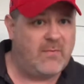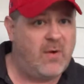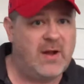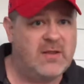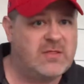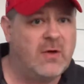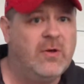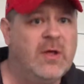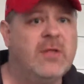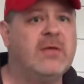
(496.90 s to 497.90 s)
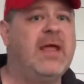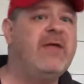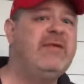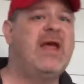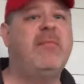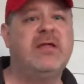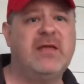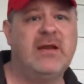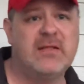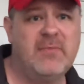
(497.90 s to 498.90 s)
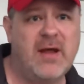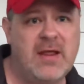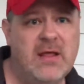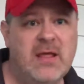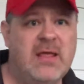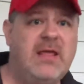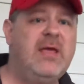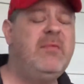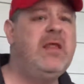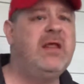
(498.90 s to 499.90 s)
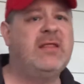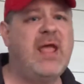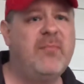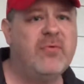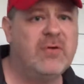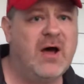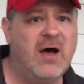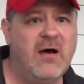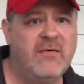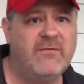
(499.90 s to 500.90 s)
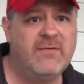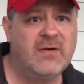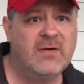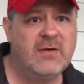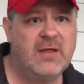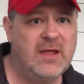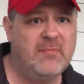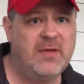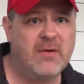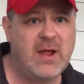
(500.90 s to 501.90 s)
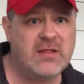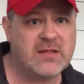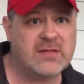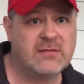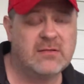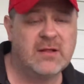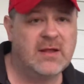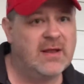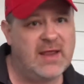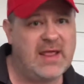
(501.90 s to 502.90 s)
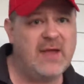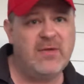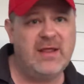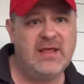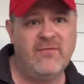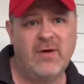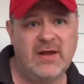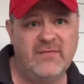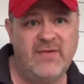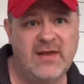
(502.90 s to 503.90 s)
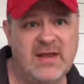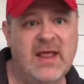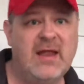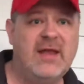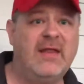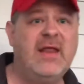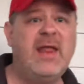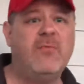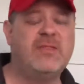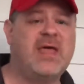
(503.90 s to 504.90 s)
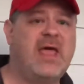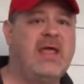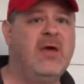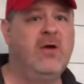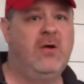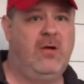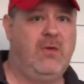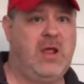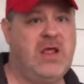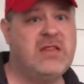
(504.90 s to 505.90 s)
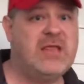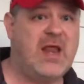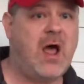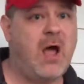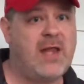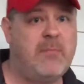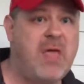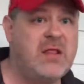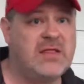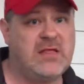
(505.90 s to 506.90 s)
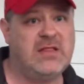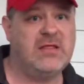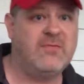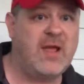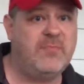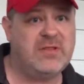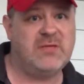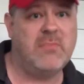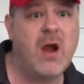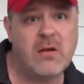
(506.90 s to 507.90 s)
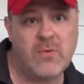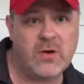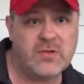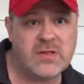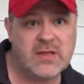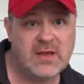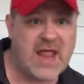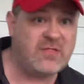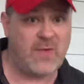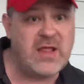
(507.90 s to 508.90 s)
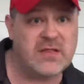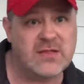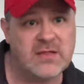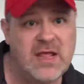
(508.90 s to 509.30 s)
What? So and every time I say to somebody, give me an example of him being a racist, they can't really give one and defend it. Now then they will say, well, he said that Mexicans is rapists and murderers. That's racist.